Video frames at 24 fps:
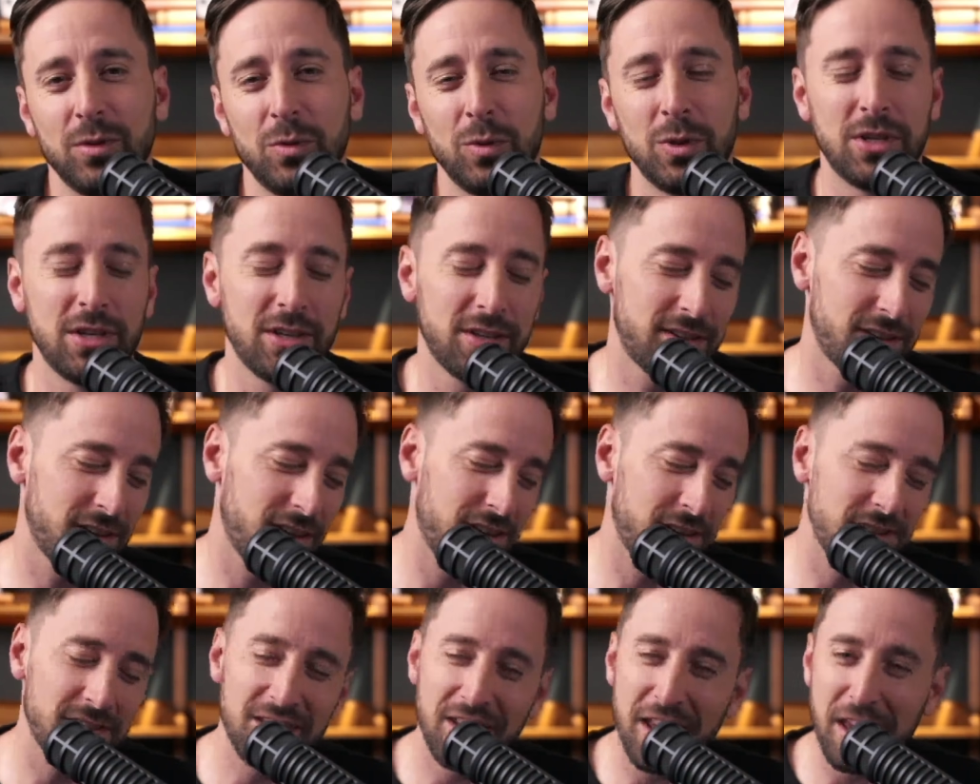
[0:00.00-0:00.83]
We just
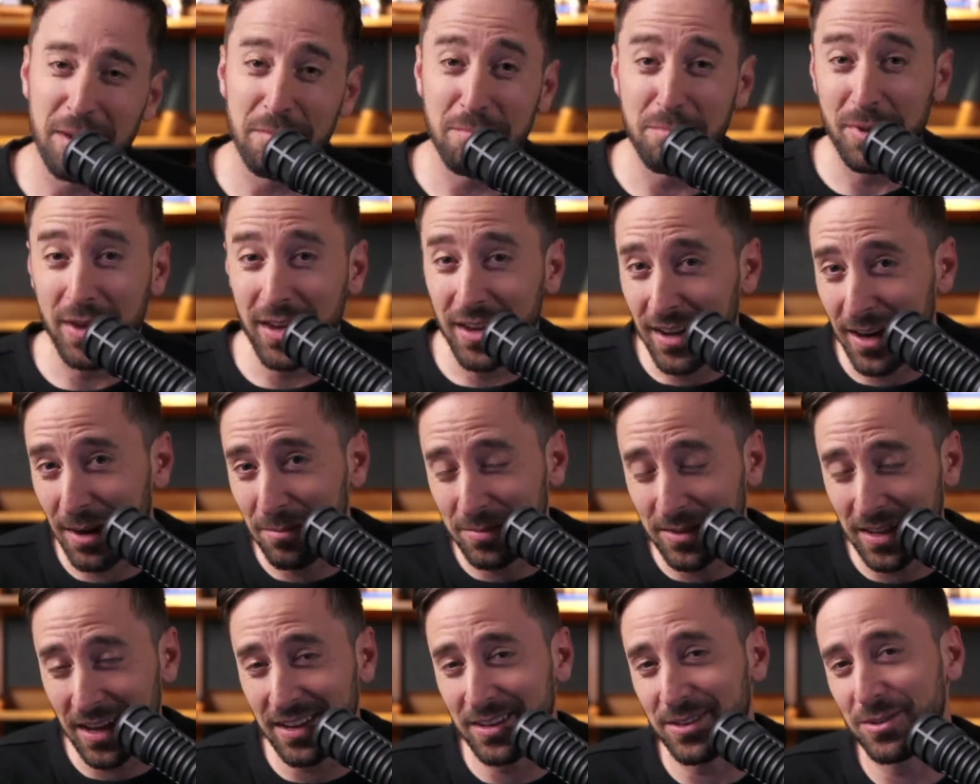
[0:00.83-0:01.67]
launched a big
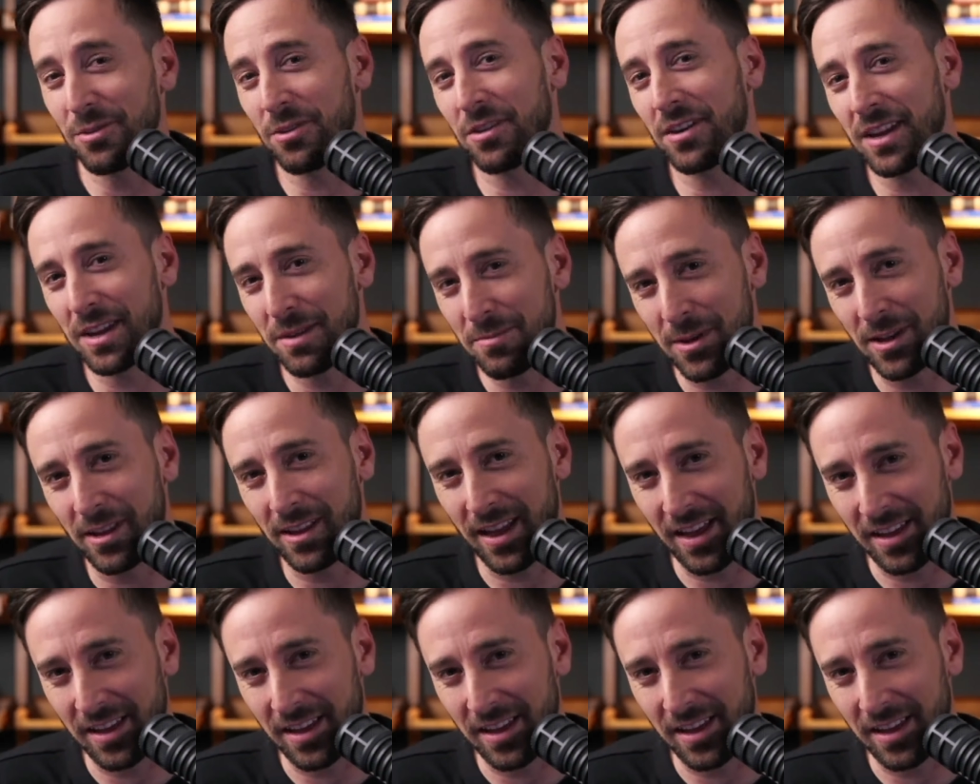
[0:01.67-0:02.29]
update to our email